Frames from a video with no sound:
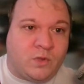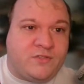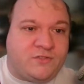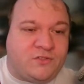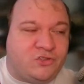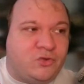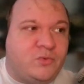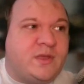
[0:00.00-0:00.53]

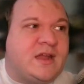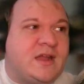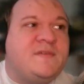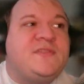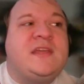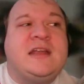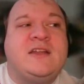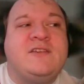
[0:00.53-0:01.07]
was doing
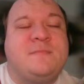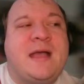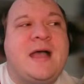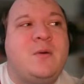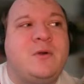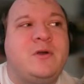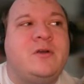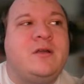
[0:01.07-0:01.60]
everything in his
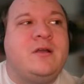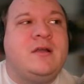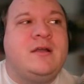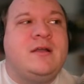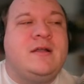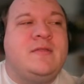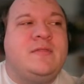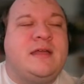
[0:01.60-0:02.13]
power
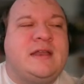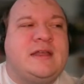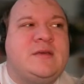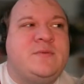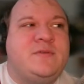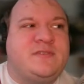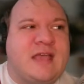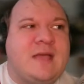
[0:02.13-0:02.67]
that
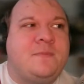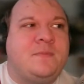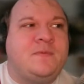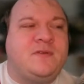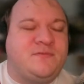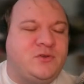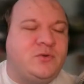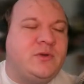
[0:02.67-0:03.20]
he was
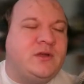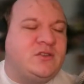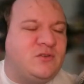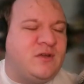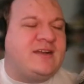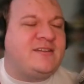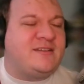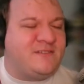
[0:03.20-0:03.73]
capable of doing
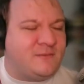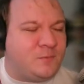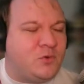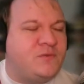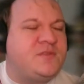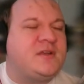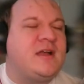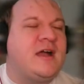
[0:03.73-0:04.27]
to actually
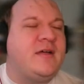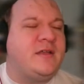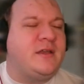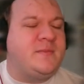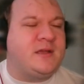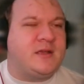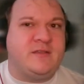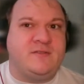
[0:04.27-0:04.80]
support the
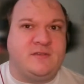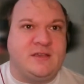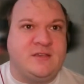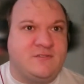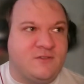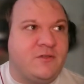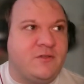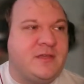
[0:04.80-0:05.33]
colony because
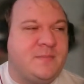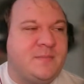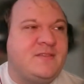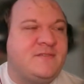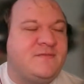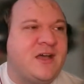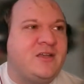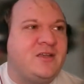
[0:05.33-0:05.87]
he saw the
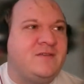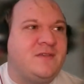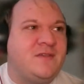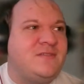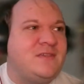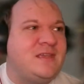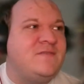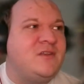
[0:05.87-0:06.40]
immense value of
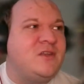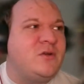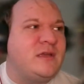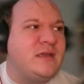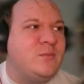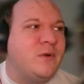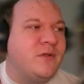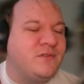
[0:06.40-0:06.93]
this, even though
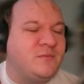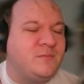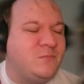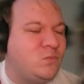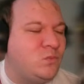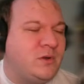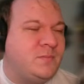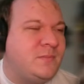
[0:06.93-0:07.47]
he
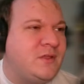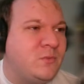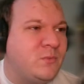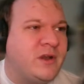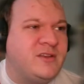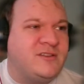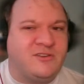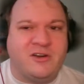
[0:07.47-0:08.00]
wouldn't be the
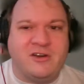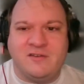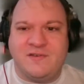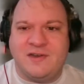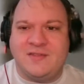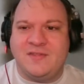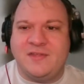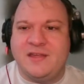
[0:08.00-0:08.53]
one in charge
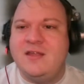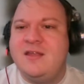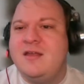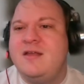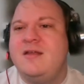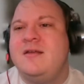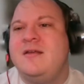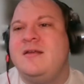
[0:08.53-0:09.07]
of anything.